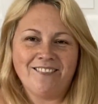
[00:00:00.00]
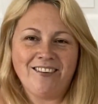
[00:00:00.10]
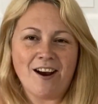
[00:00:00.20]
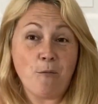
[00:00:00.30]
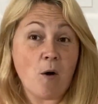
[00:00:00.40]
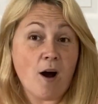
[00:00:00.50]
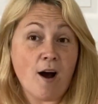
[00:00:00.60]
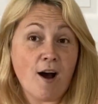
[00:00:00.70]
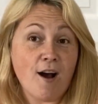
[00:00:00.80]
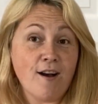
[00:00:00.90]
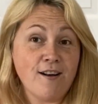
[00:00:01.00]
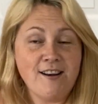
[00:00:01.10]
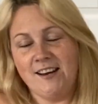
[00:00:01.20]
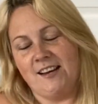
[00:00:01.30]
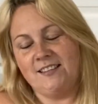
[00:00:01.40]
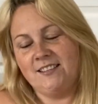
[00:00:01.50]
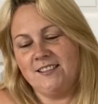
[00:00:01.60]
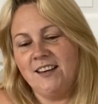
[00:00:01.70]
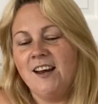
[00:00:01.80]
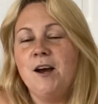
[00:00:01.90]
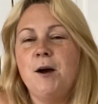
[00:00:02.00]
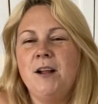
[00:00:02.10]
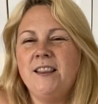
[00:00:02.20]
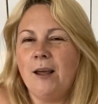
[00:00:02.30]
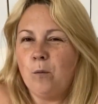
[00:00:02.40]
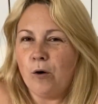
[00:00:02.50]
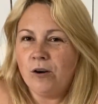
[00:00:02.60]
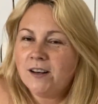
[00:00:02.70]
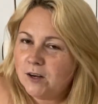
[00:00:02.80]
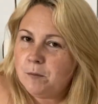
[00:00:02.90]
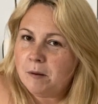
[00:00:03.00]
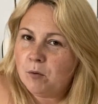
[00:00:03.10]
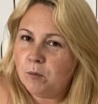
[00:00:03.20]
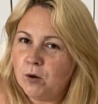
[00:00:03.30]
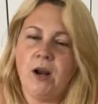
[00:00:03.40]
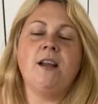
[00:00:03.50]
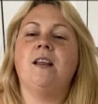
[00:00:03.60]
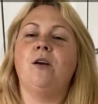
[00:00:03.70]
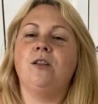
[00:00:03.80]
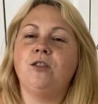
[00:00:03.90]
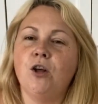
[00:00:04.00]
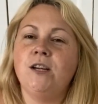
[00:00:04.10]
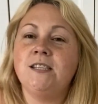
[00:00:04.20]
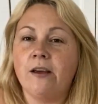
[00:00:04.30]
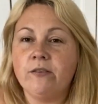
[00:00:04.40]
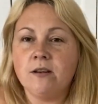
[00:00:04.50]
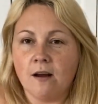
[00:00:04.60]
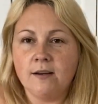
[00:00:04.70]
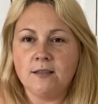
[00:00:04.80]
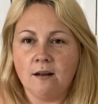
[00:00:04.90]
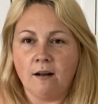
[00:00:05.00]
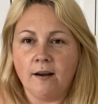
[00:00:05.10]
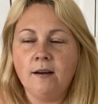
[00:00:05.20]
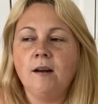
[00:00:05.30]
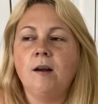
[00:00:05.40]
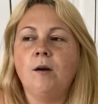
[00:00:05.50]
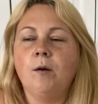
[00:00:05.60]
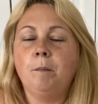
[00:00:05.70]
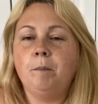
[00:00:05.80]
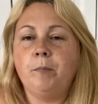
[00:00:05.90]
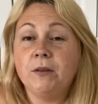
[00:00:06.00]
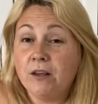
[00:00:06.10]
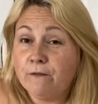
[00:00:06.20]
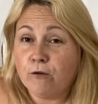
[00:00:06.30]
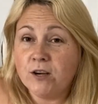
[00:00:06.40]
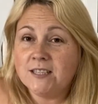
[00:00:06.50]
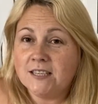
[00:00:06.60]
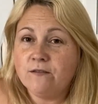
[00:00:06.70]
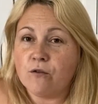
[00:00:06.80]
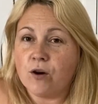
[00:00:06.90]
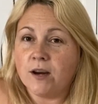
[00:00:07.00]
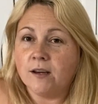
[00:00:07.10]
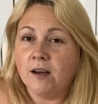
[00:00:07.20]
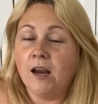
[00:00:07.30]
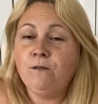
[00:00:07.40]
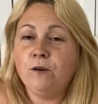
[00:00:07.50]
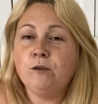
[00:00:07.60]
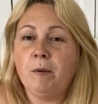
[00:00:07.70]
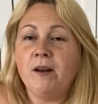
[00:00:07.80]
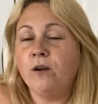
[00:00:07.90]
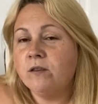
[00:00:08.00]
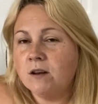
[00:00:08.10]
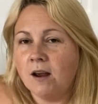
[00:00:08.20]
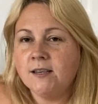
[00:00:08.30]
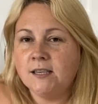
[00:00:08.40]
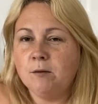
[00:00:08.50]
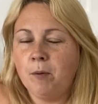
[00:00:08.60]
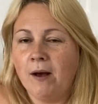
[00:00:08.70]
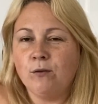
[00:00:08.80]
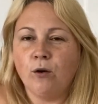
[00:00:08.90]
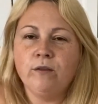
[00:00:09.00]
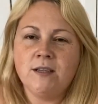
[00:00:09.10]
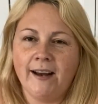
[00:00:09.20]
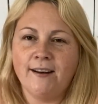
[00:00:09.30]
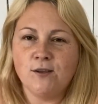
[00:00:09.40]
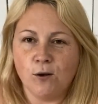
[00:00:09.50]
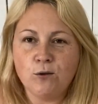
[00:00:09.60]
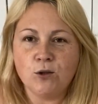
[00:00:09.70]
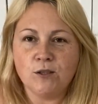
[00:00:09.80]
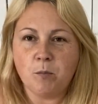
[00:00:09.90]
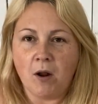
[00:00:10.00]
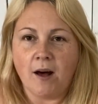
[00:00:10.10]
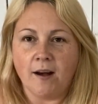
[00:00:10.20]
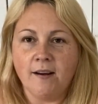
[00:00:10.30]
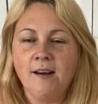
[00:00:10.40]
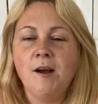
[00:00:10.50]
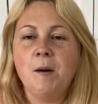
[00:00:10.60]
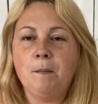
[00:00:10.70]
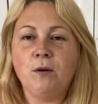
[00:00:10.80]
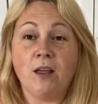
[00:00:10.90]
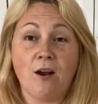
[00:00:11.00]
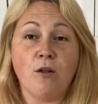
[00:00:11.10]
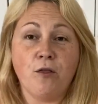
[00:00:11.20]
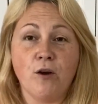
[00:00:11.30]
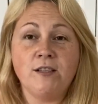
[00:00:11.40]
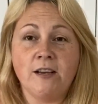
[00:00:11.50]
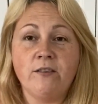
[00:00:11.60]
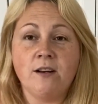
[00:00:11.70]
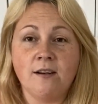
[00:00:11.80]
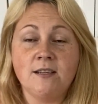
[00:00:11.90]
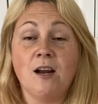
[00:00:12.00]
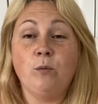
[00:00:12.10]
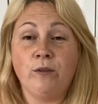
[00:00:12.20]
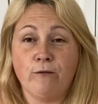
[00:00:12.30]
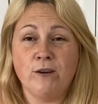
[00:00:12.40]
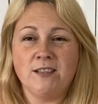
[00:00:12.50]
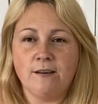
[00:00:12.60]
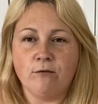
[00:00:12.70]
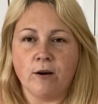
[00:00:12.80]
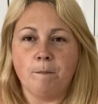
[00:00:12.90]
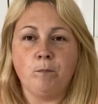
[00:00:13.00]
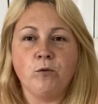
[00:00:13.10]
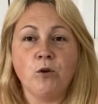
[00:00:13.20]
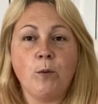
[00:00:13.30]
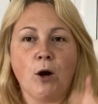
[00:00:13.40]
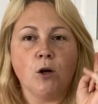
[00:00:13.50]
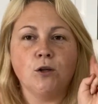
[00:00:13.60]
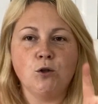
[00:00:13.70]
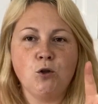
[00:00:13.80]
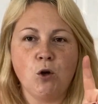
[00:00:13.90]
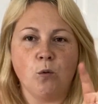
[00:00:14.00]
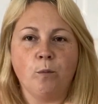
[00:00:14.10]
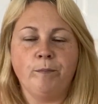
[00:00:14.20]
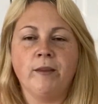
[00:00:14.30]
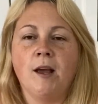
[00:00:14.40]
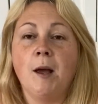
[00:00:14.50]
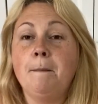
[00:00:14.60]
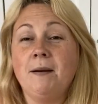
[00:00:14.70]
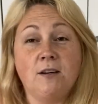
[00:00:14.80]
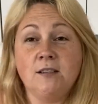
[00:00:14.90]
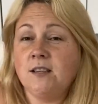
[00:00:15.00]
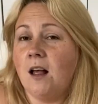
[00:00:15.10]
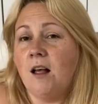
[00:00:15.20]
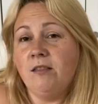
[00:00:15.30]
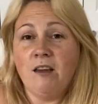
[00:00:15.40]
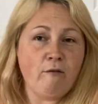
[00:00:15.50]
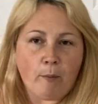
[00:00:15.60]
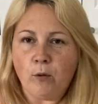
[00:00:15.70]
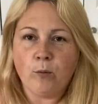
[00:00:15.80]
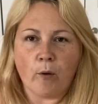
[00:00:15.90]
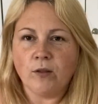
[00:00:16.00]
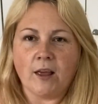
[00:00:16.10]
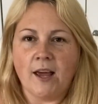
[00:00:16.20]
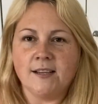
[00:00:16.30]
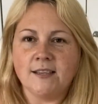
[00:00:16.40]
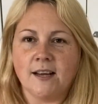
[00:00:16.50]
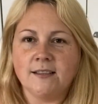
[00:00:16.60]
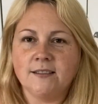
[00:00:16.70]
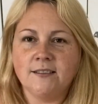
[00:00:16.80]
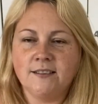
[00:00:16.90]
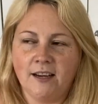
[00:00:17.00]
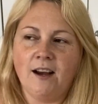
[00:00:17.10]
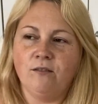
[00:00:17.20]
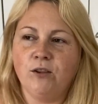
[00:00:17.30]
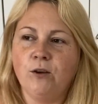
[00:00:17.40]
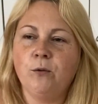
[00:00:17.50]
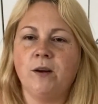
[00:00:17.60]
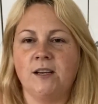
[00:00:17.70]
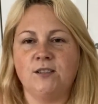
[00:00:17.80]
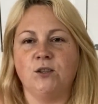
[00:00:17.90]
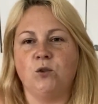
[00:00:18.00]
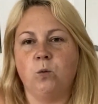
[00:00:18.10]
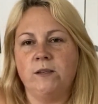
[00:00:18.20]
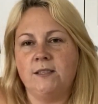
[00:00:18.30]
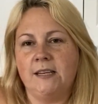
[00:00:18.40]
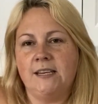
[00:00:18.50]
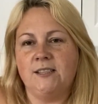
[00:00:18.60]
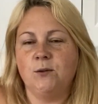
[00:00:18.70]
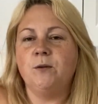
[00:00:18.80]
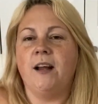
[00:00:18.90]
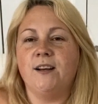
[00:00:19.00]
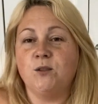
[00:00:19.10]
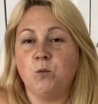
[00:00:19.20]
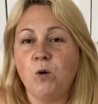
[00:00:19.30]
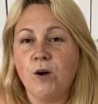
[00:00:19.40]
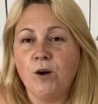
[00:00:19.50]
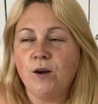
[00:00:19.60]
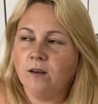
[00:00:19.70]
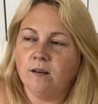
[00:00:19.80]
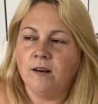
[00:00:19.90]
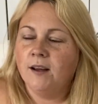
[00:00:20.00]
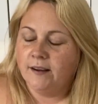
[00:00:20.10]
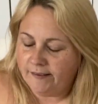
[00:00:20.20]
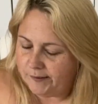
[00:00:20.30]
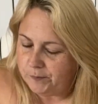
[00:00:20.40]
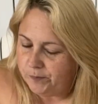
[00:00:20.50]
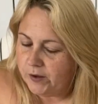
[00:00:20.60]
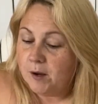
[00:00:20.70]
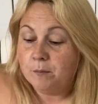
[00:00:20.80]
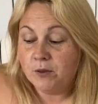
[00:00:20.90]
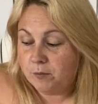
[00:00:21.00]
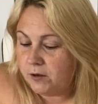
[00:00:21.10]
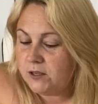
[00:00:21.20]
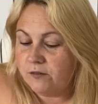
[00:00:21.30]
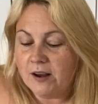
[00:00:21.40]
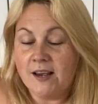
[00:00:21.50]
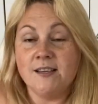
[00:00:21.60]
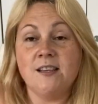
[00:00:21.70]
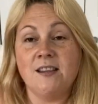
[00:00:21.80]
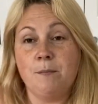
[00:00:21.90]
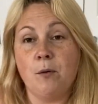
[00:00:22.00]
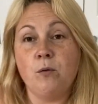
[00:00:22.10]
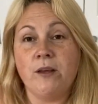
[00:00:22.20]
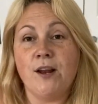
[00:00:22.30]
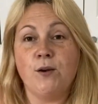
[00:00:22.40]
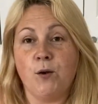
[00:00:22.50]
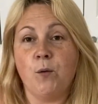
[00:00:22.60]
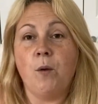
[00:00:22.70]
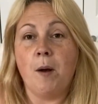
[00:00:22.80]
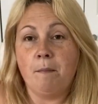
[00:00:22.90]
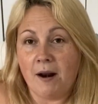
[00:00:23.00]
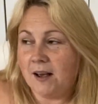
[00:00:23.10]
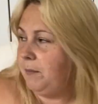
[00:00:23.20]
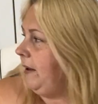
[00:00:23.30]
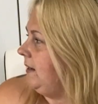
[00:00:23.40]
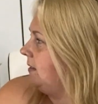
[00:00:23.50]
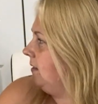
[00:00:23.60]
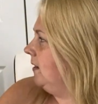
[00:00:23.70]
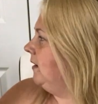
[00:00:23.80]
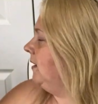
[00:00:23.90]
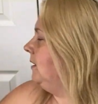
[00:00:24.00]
we got one. Yes, they were a little bit more money. They're £37.99. But they're free delivery if you spend over £19. Obviously, exclusions apply, but they are £37.99 with free delivery. So we got two because they've both broke their headsets. They have. The other one has to twist it to get it to work. And yeah. But the beauty of it is they both get new black bits.